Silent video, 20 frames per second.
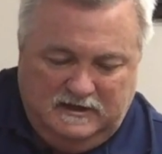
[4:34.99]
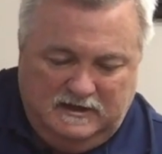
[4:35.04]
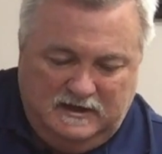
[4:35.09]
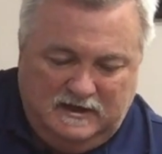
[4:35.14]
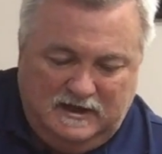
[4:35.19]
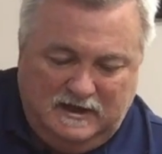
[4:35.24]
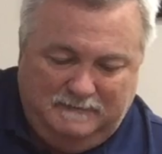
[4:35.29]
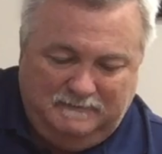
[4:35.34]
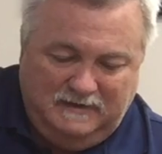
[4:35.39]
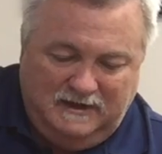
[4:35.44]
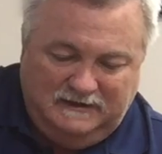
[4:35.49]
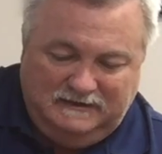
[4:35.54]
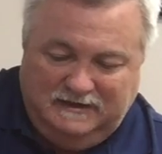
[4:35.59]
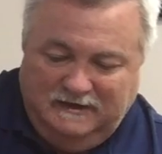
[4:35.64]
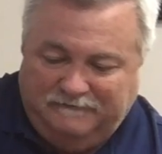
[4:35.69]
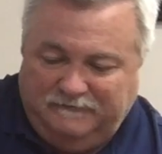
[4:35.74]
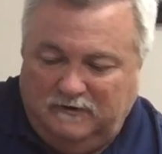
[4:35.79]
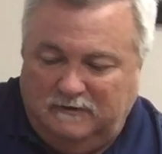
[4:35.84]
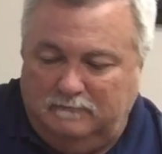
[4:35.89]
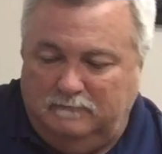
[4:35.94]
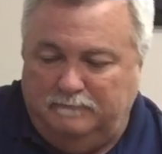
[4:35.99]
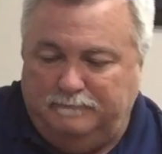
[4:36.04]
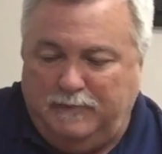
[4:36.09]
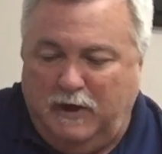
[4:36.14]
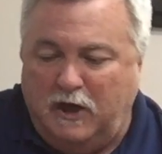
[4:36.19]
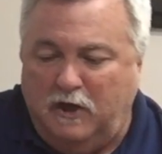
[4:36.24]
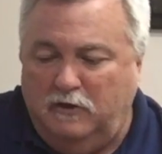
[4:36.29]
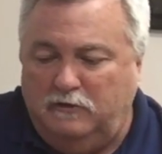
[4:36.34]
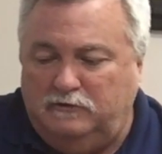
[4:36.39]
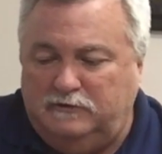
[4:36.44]
um, a different
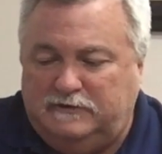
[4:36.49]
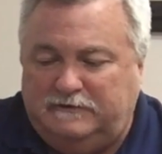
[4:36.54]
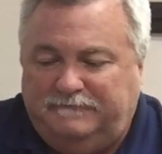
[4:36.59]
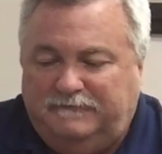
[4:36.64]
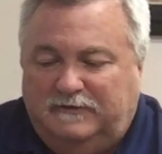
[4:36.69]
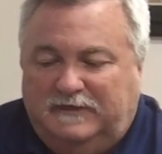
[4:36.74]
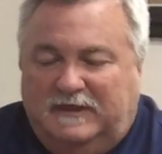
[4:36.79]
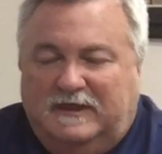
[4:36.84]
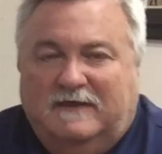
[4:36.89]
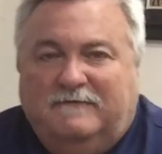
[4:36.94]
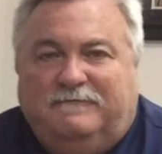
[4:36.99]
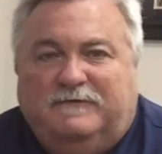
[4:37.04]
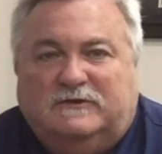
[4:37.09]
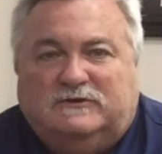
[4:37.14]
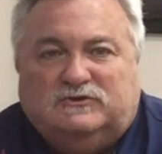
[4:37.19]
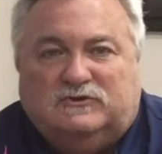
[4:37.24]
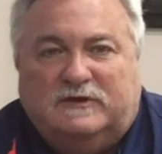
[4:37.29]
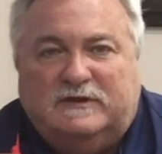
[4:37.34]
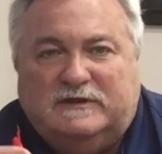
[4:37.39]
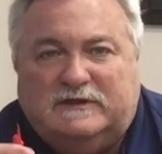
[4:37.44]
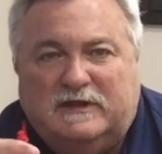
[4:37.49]
pose for the infantry,